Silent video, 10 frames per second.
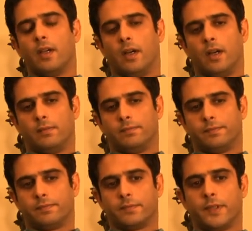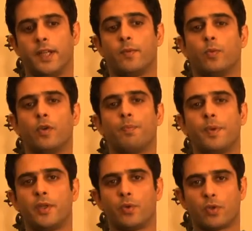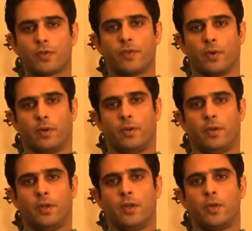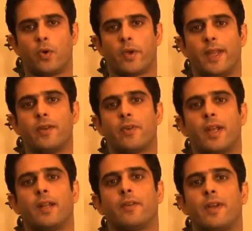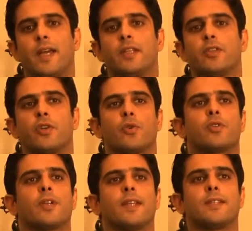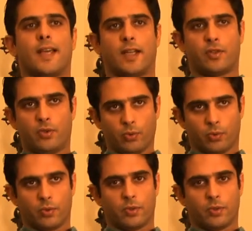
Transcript: Um, it would be useful to again try and try and institutionalize that too,